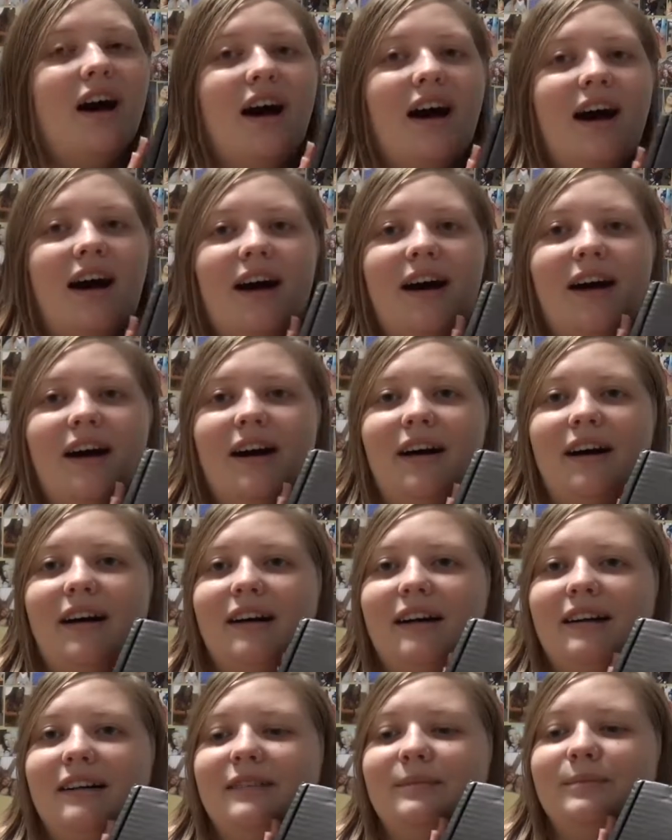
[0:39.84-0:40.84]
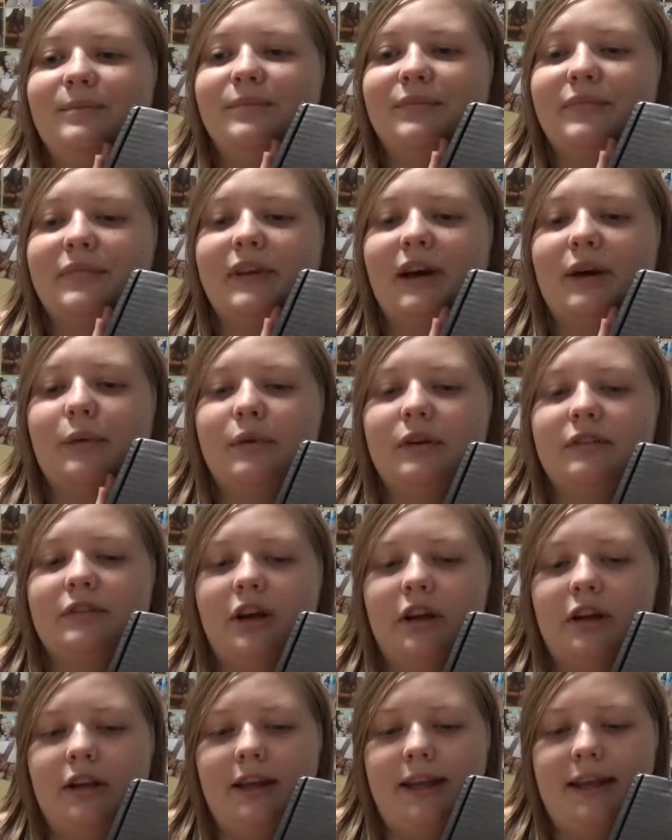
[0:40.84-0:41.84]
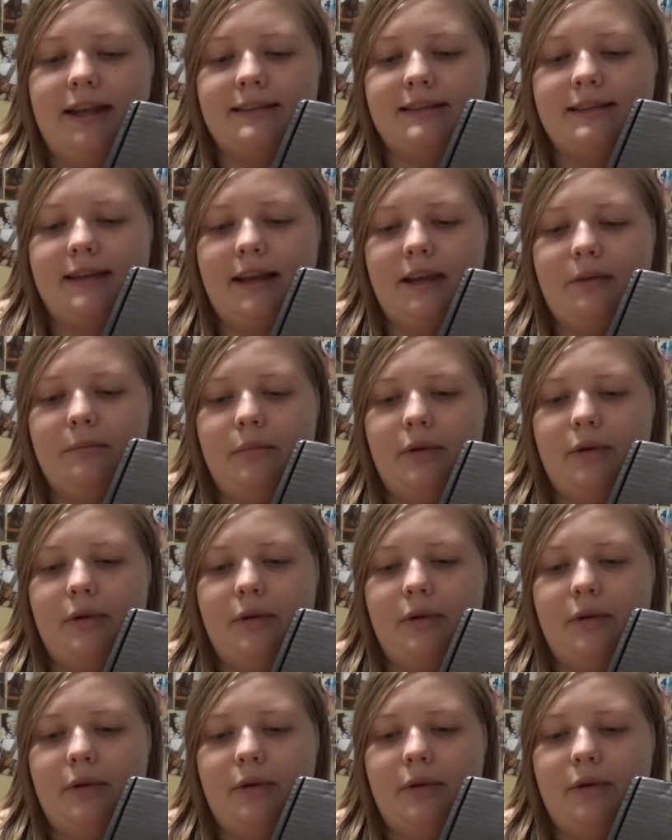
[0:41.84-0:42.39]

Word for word: I would have gotten it yesterday,